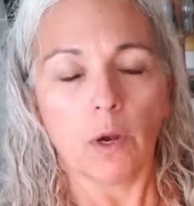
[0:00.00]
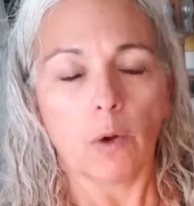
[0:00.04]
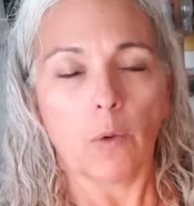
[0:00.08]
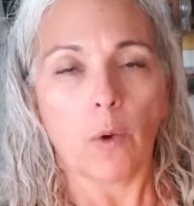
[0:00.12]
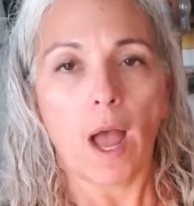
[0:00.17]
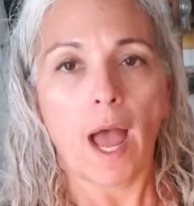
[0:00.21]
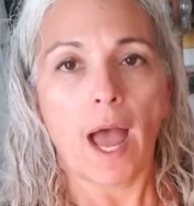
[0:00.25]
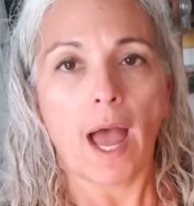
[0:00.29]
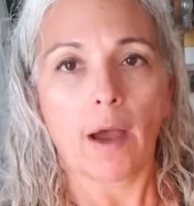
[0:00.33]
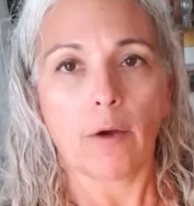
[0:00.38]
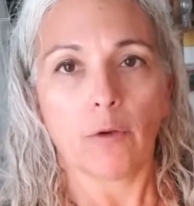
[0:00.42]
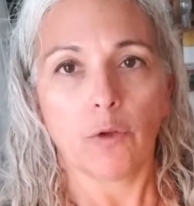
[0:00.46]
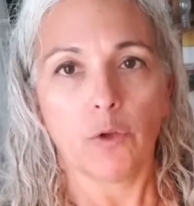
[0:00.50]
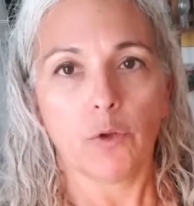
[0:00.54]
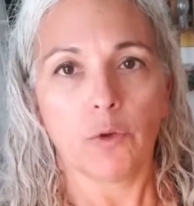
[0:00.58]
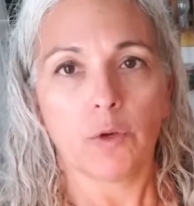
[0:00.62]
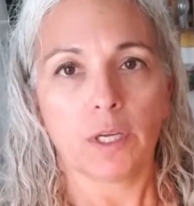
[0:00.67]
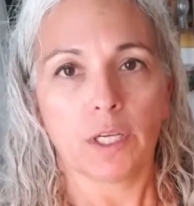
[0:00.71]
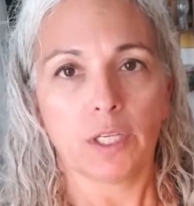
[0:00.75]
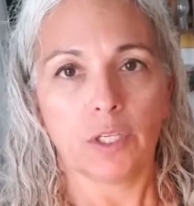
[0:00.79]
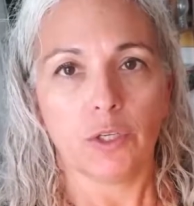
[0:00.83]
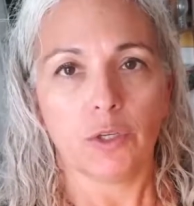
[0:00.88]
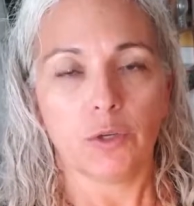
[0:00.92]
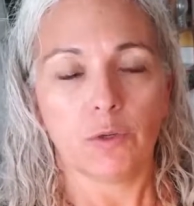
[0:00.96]
how you
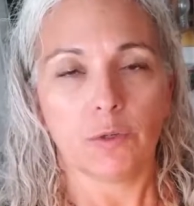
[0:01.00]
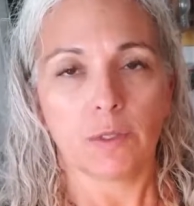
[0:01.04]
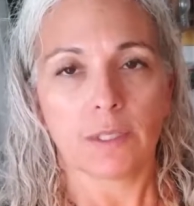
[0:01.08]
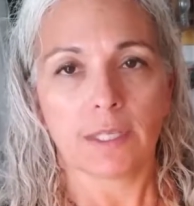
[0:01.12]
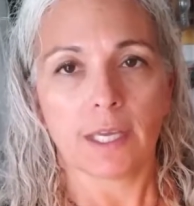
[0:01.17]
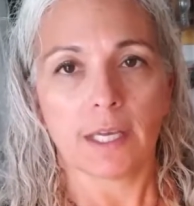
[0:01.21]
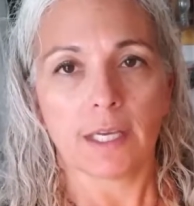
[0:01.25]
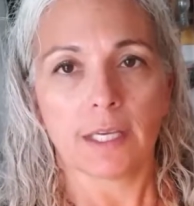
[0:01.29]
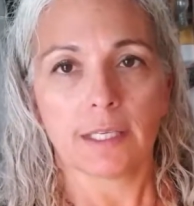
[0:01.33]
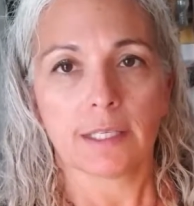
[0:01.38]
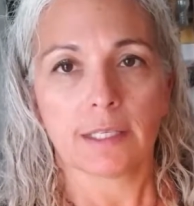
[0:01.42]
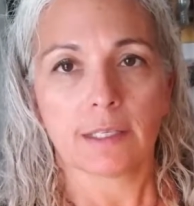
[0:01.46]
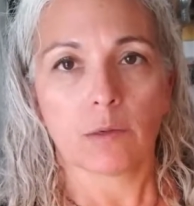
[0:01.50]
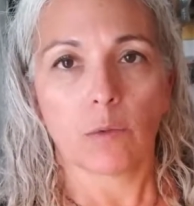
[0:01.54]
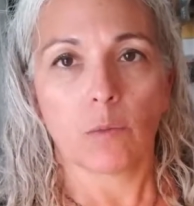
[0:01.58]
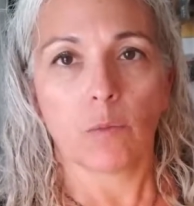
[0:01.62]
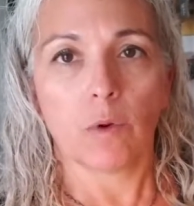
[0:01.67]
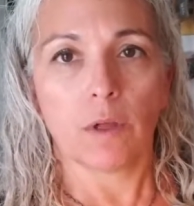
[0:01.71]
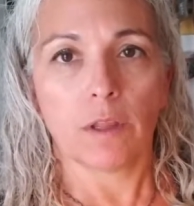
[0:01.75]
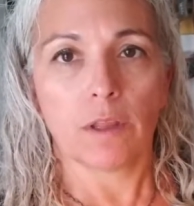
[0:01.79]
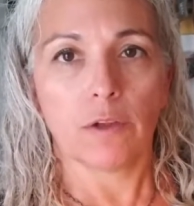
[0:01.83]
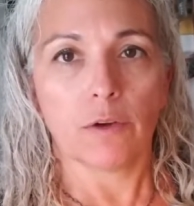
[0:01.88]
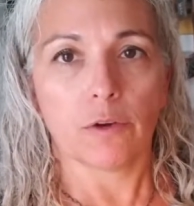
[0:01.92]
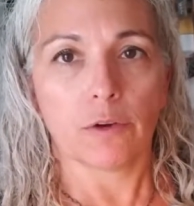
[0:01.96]
can use this
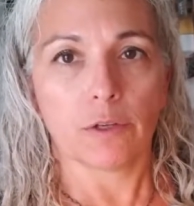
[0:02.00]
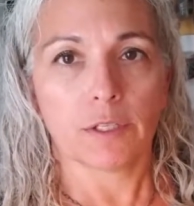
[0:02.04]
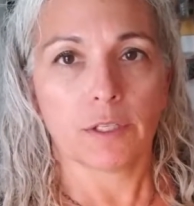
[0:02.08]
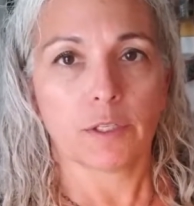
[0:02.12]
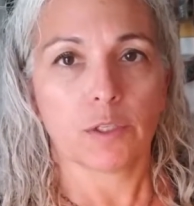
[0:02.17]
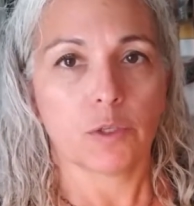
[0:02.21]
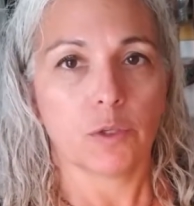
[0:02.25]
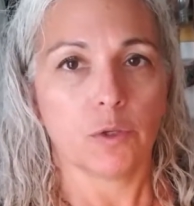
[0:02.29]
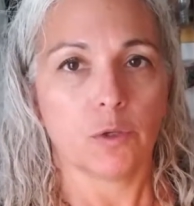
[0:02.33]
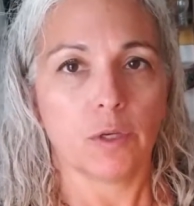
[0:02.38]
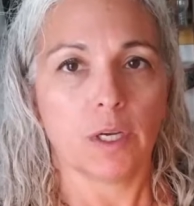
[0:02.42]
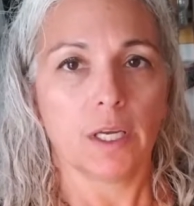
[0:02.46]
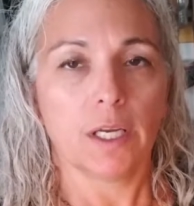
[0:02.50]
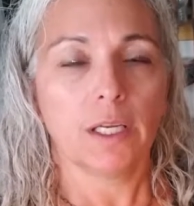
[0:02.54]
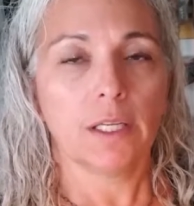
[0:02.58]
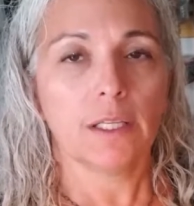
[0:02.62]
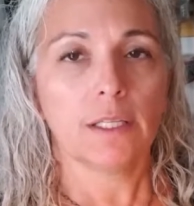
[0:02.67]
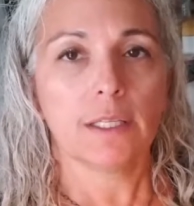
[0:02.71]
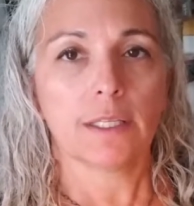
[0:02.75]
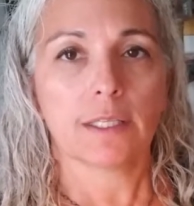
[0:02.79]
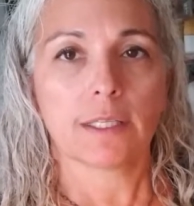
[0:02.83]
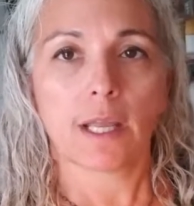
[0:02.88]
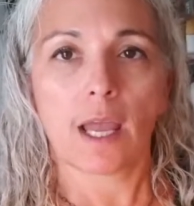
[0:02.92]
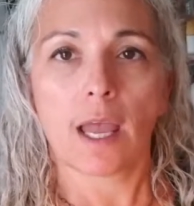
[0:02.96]
with your
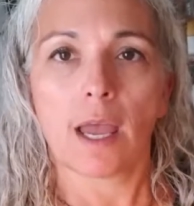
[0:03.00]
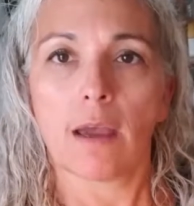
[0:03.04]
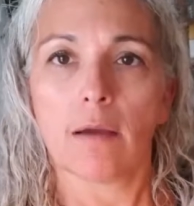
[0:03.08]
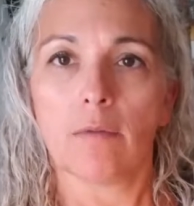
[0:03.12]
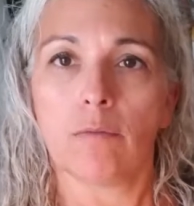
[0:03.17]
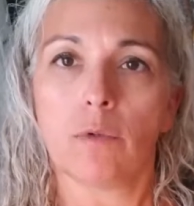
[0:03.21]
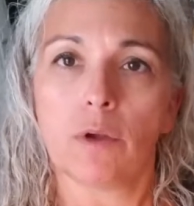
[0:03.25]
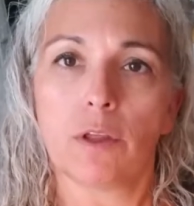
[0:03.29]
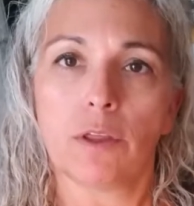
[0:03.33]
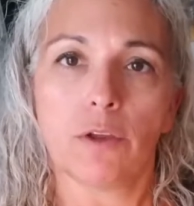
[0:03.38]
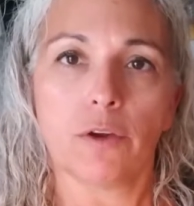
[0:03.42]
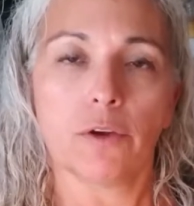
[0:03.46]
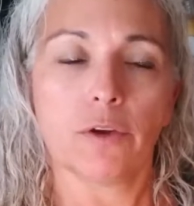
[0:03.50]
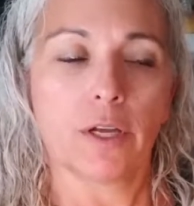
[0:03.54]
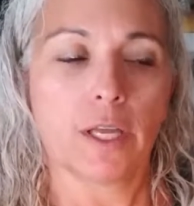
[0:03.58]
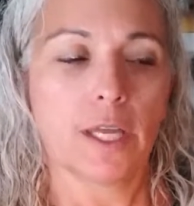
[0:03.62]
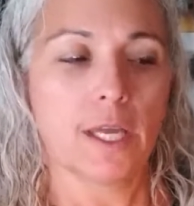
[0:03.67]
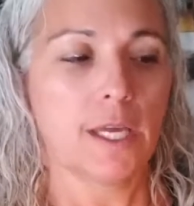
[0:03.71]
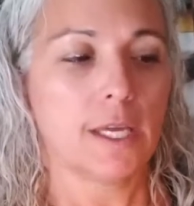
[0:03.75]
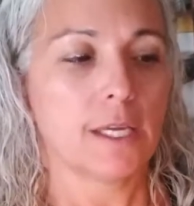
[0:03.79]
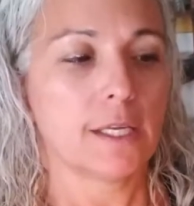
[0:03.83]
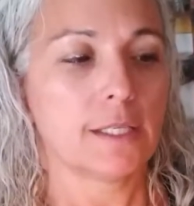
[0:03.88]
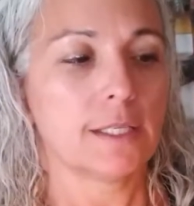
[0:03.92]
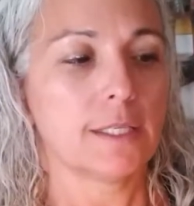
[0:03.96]
students and with your
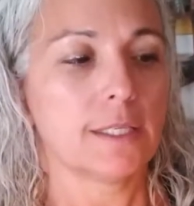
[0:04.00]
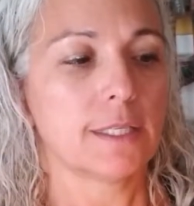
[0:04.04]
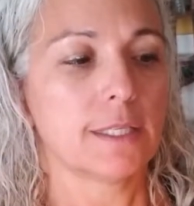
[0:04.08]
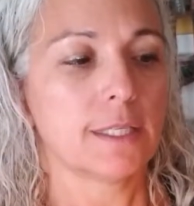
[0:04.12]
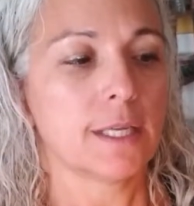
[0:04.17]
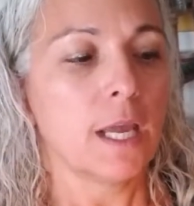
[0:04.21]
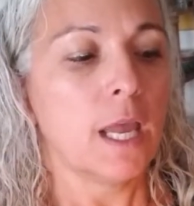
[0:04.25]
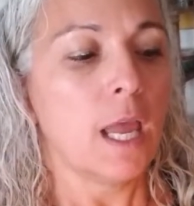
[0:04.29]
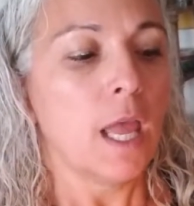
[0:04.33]
kids.